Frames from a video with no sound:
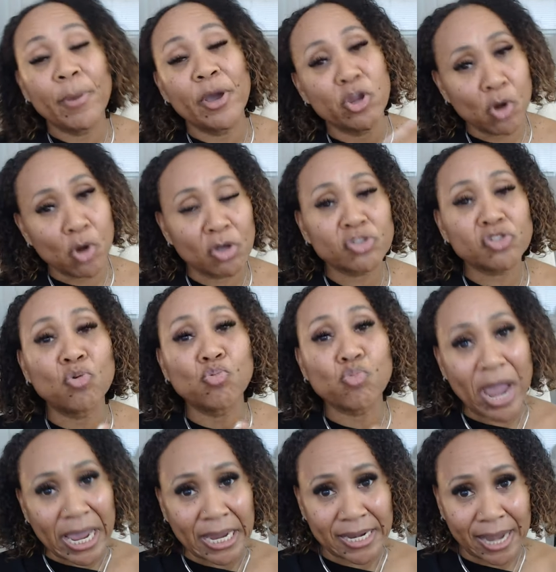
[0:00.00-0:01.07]
but you're also
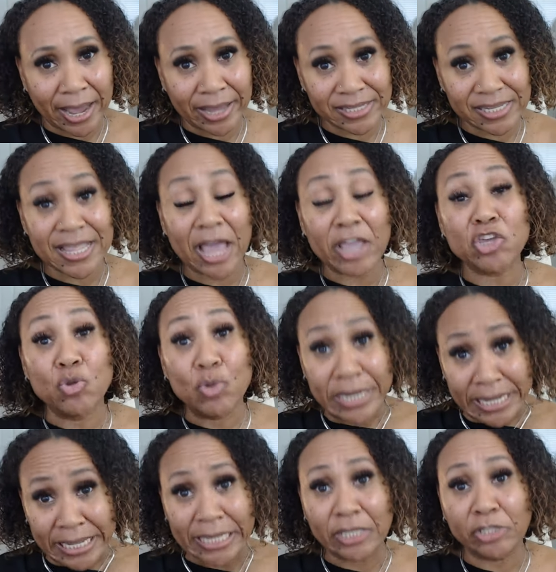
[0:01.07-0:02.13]
recognizing that you
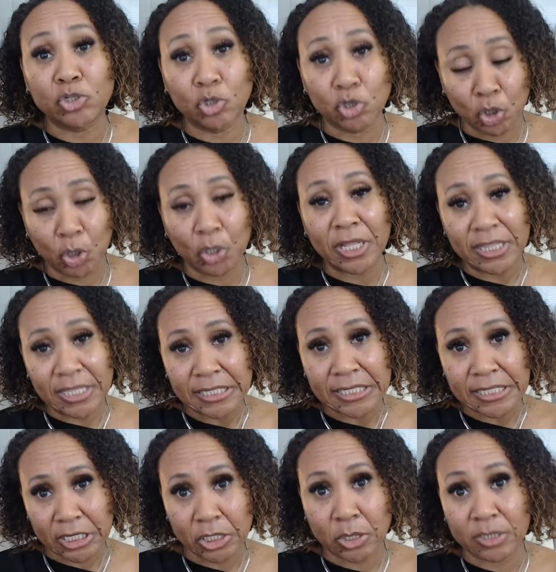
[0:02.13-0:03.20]
need to learn these
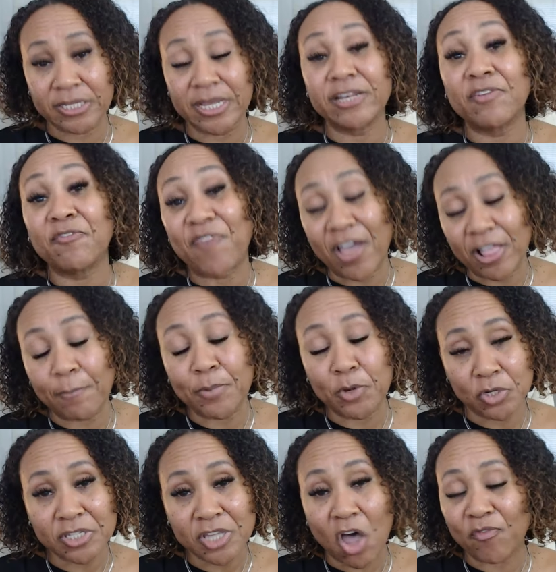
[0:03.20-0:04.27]
skills and develop
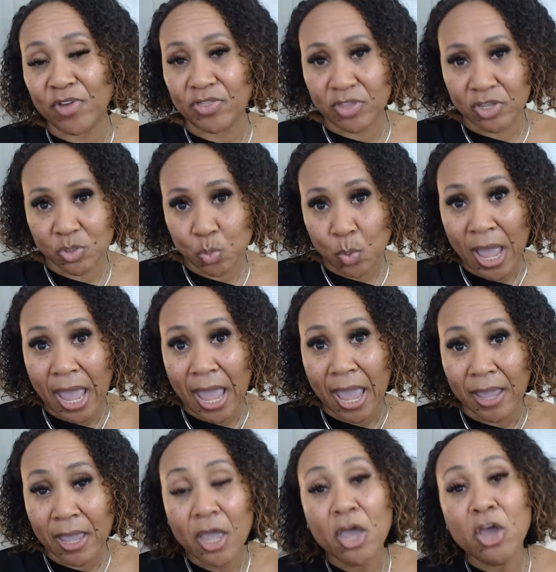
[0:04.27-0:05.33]
yourself in this
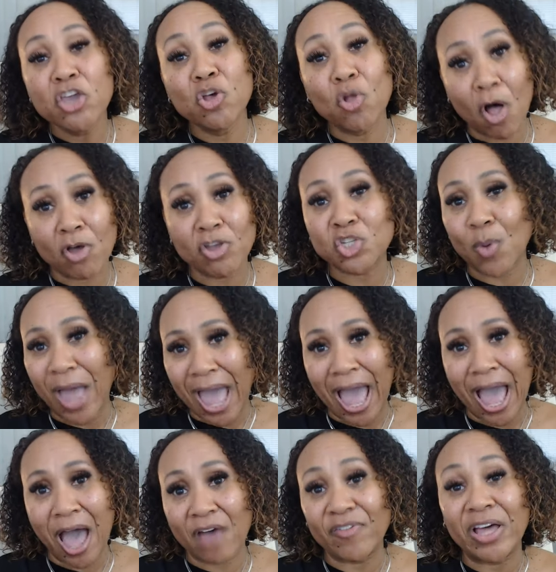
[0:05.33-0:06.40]
way, you'll also
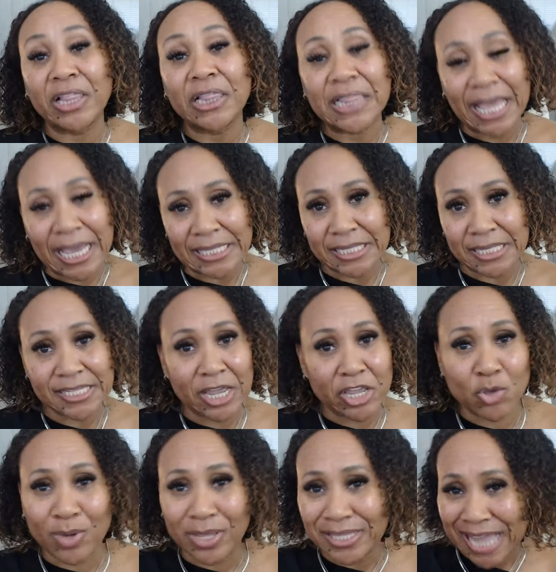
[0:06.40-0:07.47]
have a license that
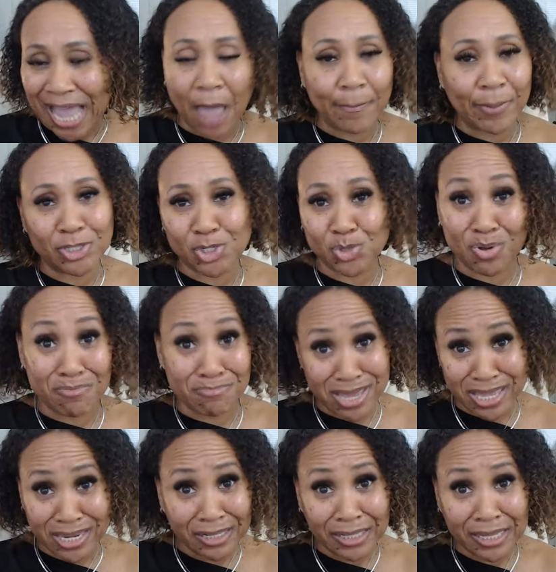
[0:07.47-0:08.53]
you can tap into
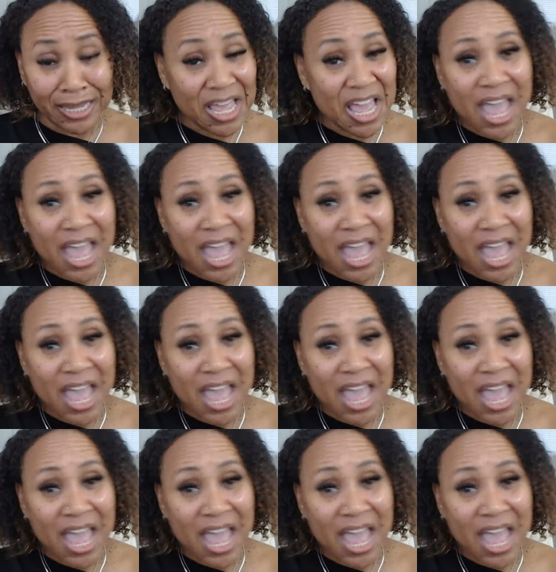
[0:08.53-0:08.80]
immediately,